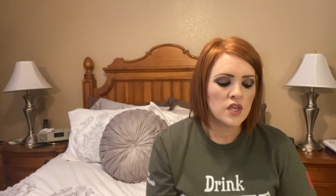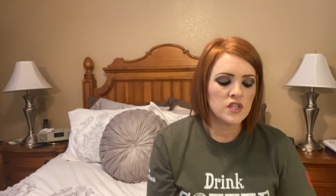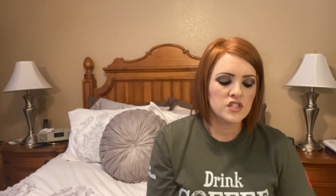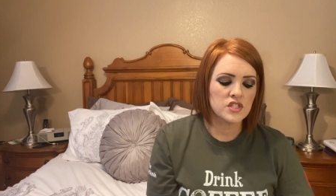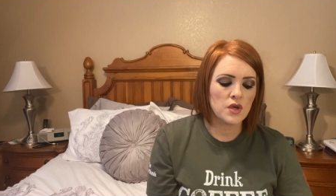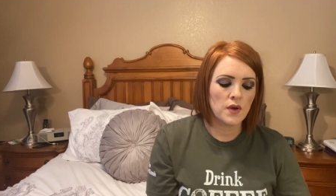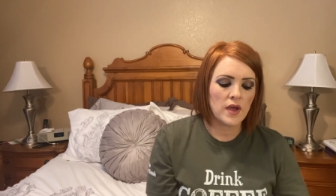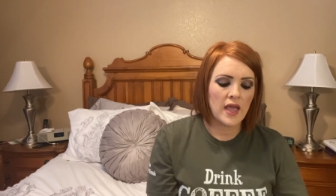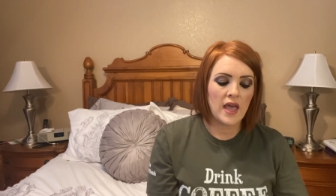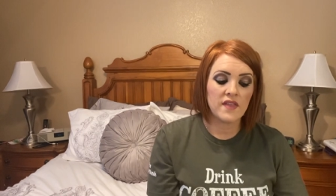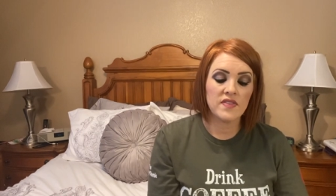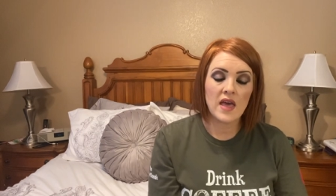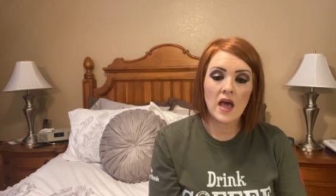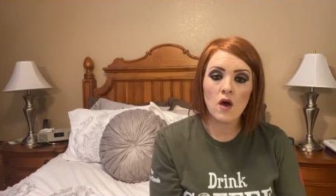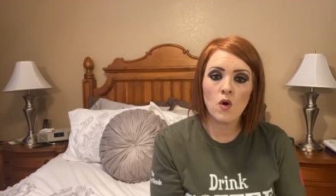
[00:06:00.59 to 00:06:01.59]
So I
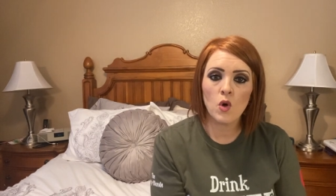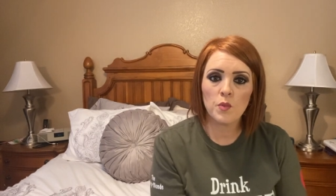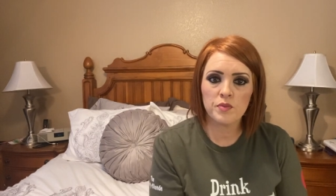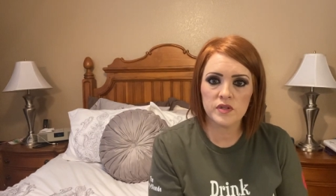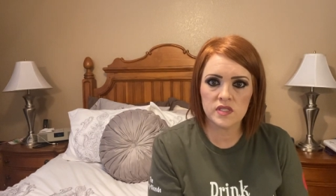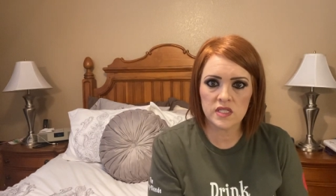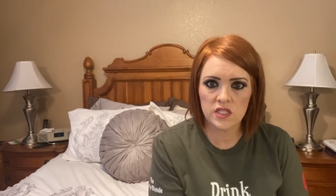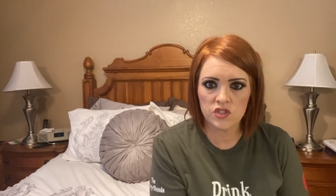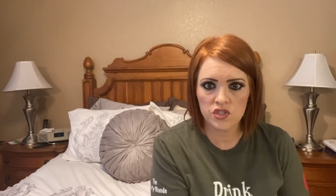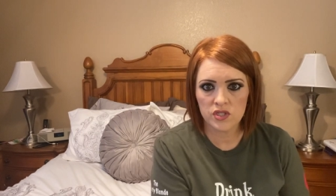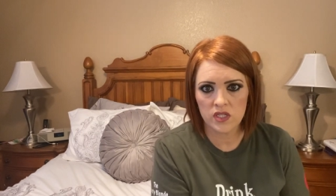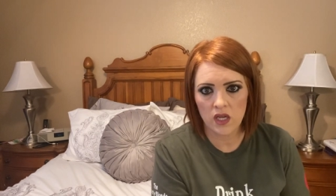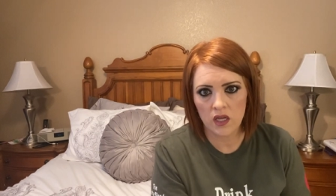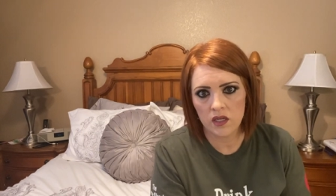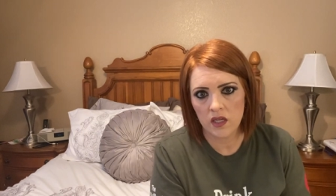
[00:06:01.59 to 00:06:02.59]
had that whole procedure
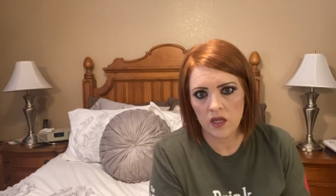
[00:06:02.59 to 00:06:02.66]
done.